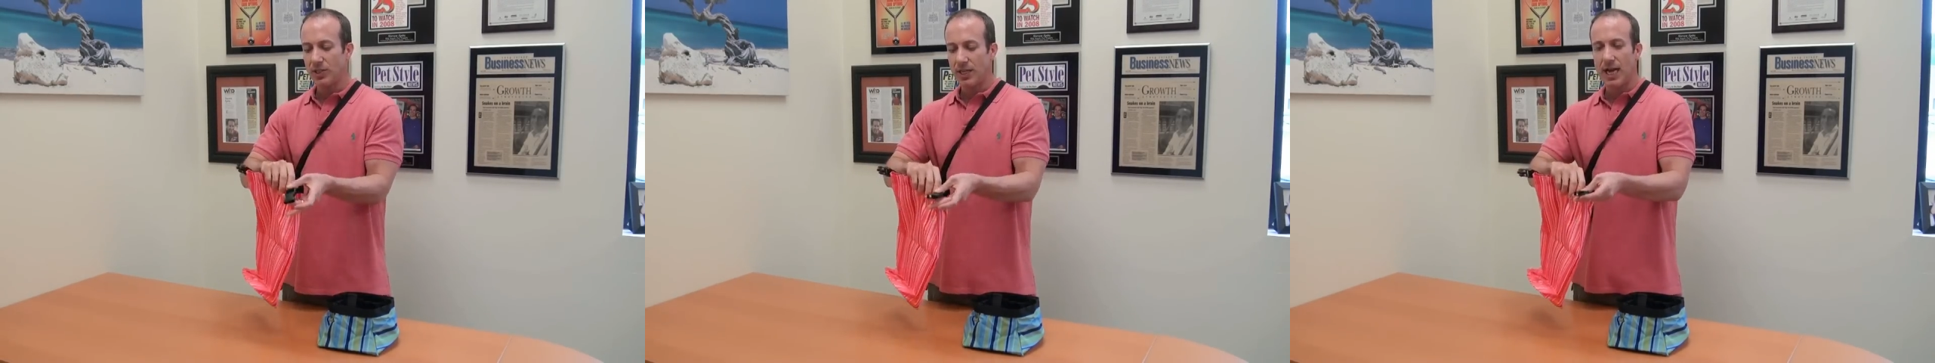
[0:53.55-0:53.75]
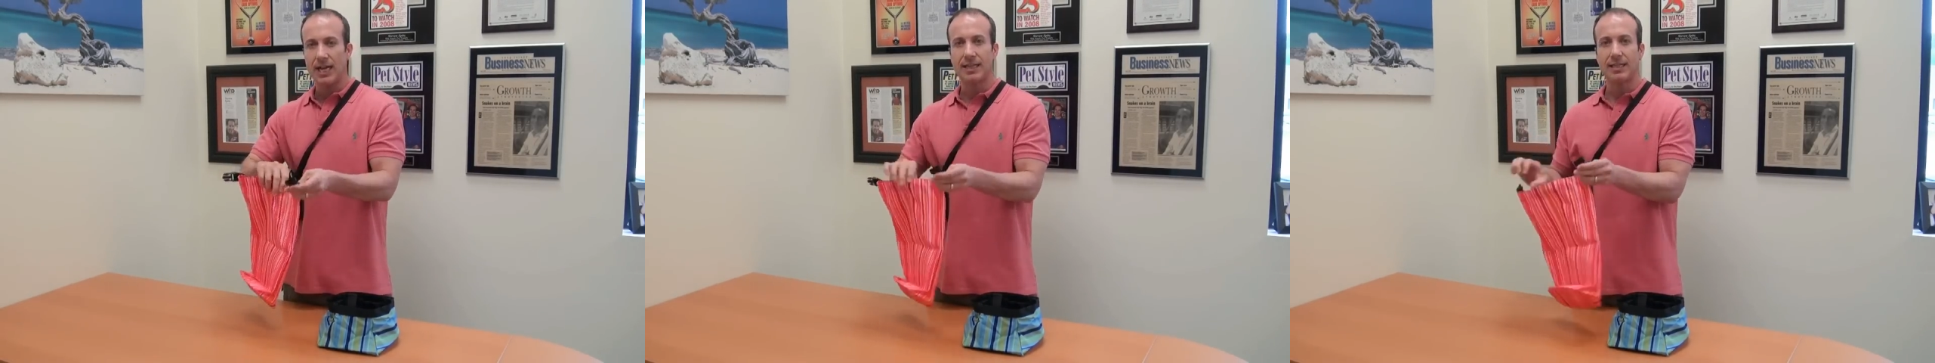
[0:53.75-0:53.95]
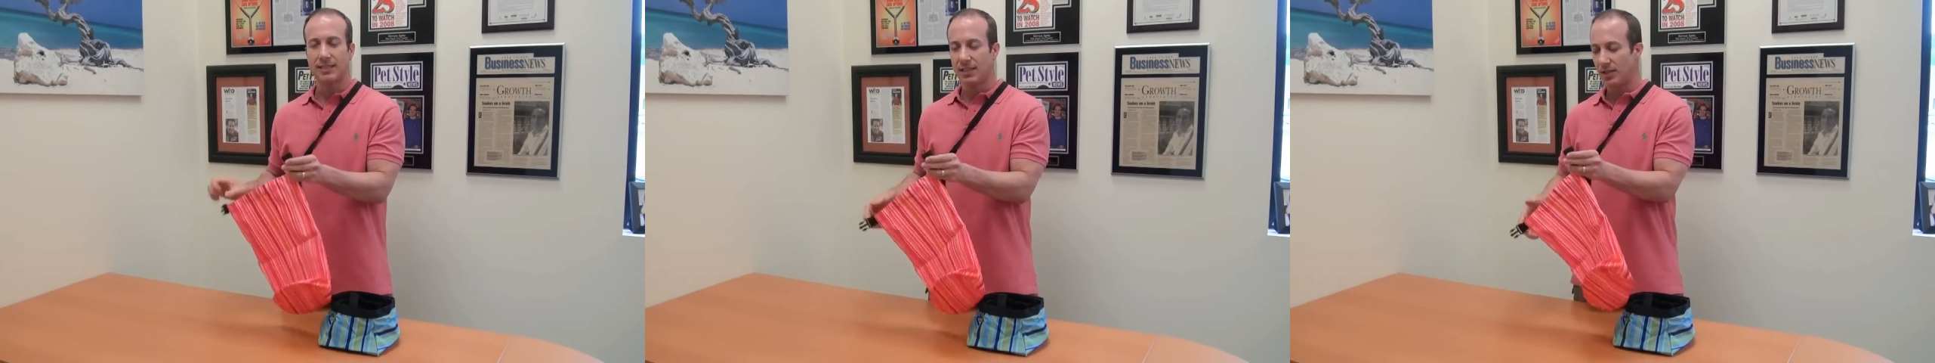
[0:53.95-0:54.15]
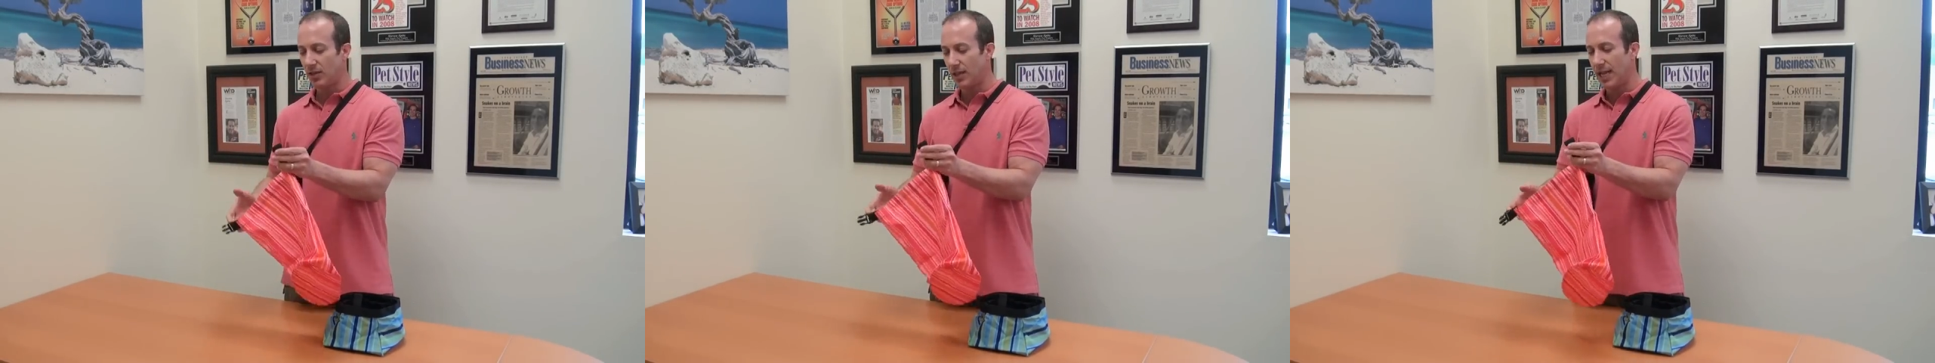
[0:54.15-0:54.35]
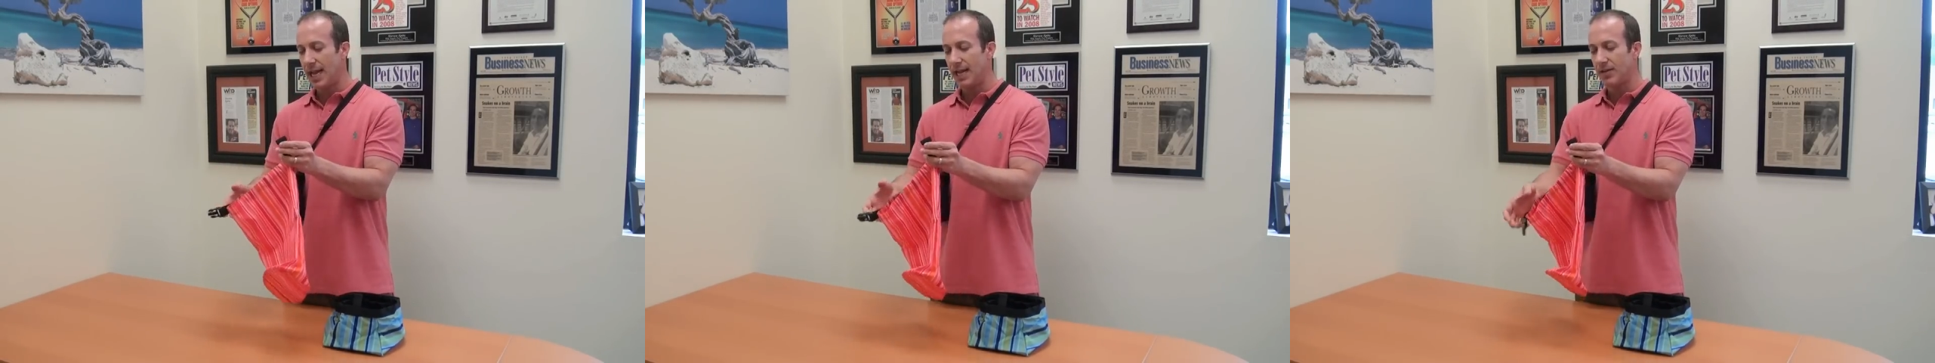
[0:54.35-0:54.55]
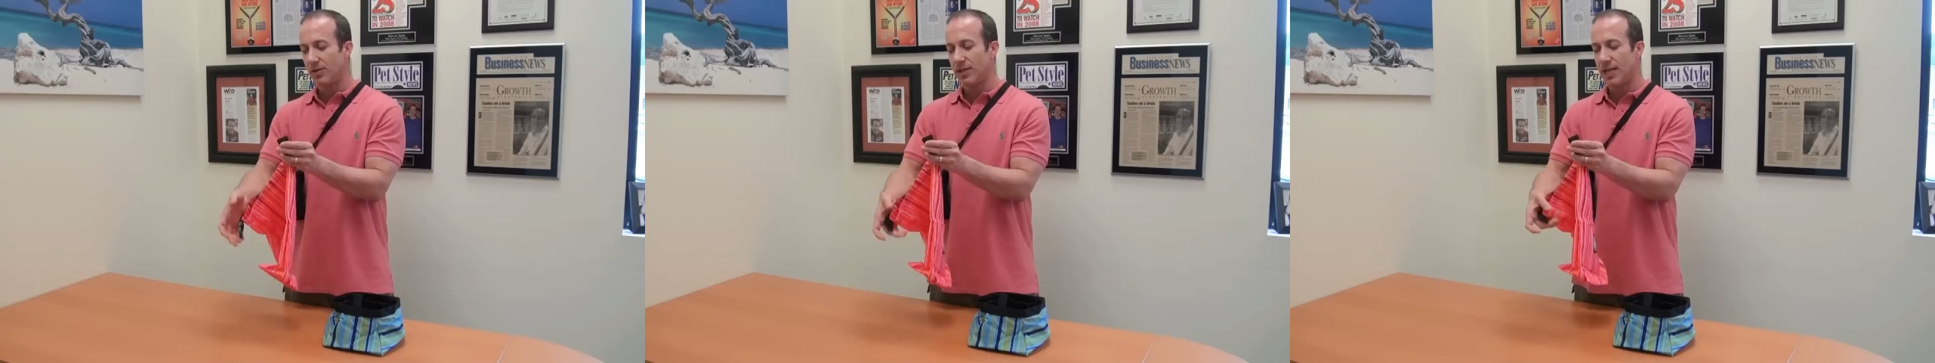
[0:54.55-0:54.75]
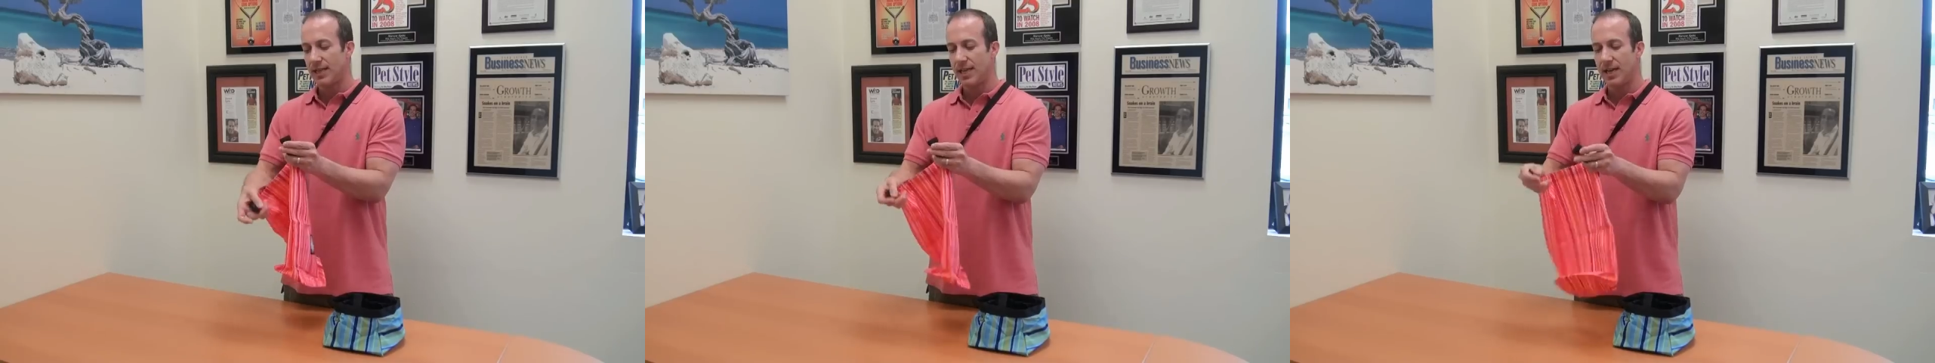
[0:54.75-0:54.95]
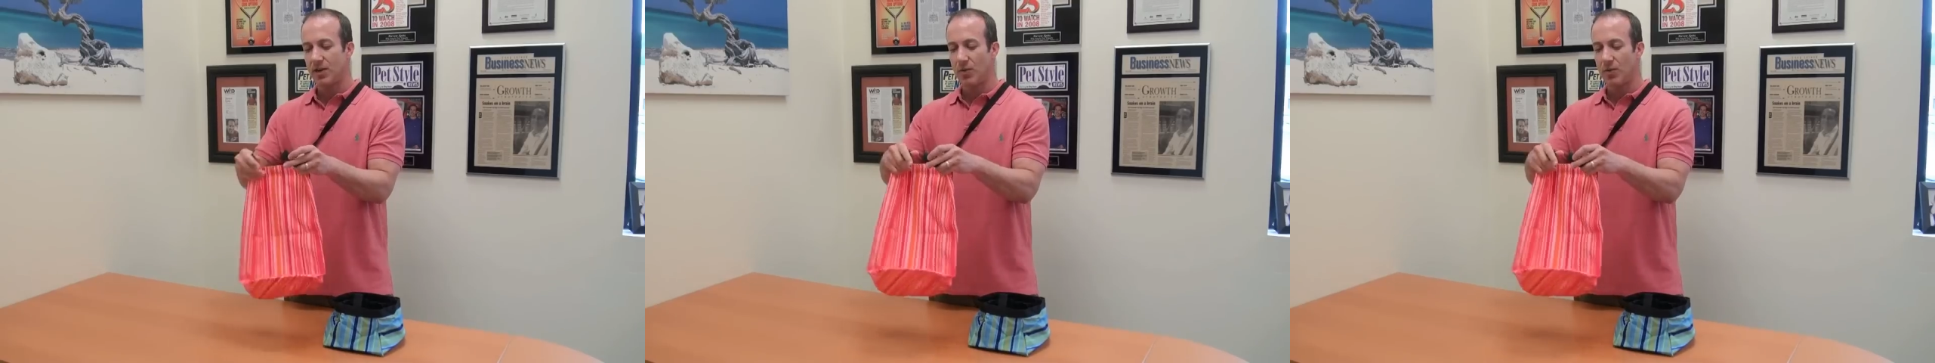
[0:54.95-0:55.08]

you got this little handle that they